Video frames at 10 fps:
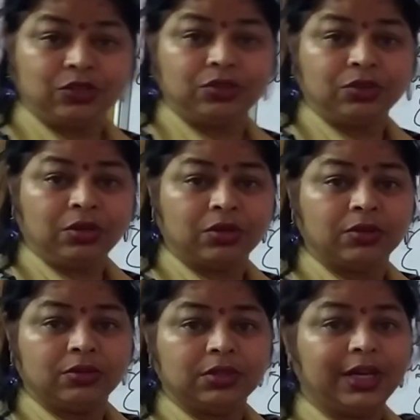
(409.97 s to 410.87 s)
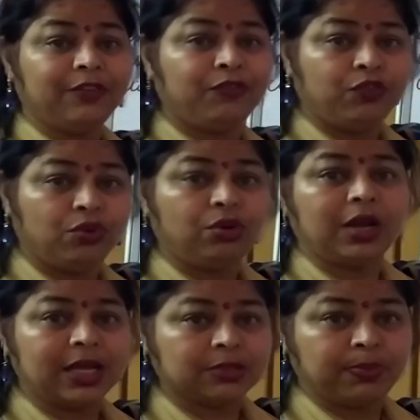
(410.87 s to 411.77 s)
to you that four
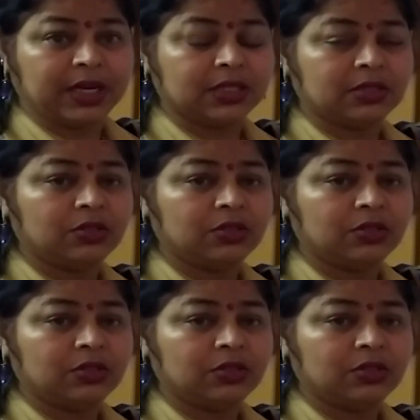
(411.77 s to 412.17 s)
aspects.